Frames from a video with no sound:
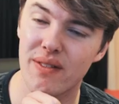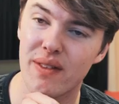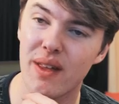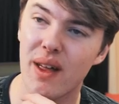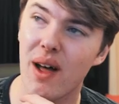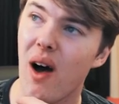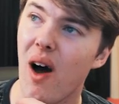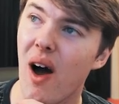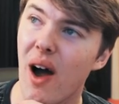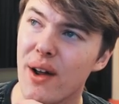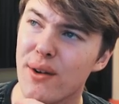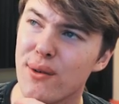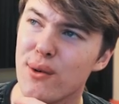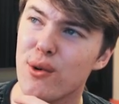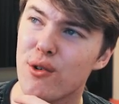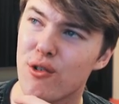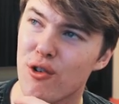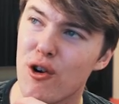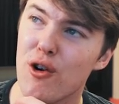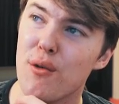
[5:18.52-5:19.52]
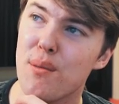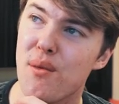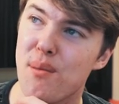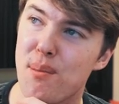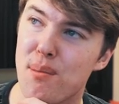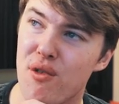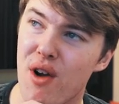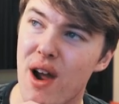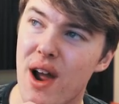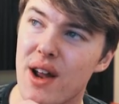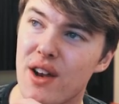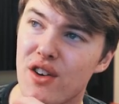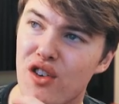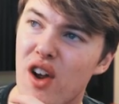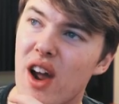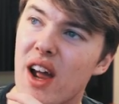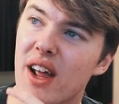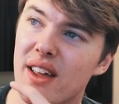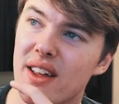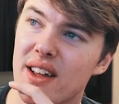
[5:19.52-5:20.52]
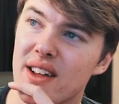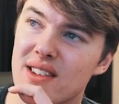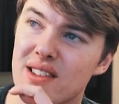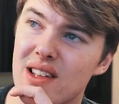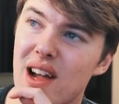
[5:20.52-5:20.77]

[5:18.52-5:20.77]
The idol group brand rankings.